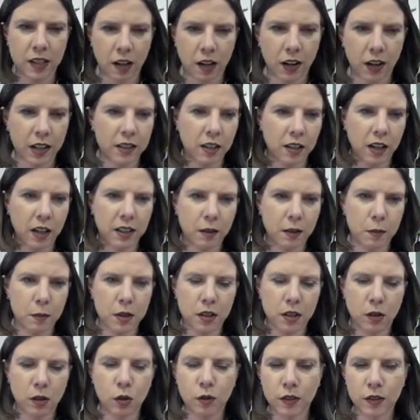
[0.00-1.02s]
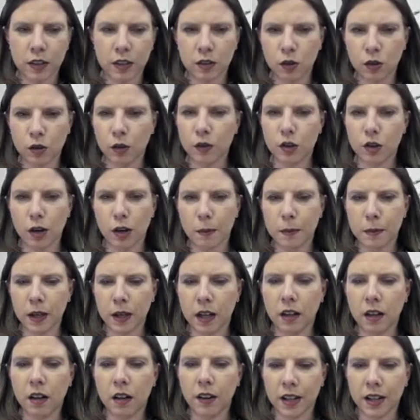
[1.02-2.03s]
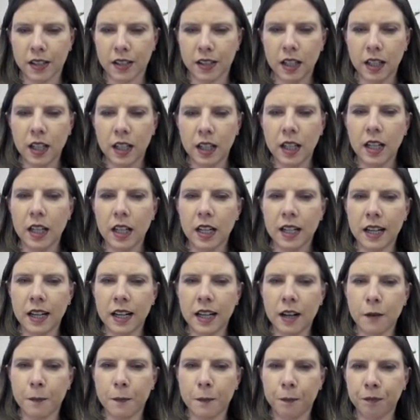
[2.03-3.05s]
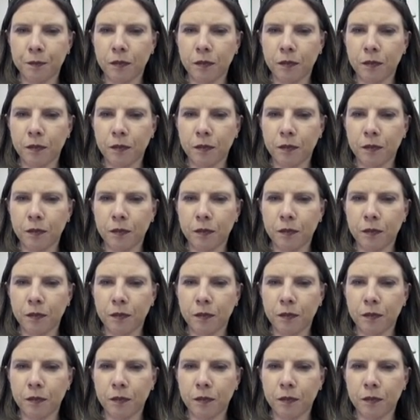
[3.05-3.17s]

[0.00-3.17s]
Sorry, sorry, that was the COVID, the COVID drop. All right. Now,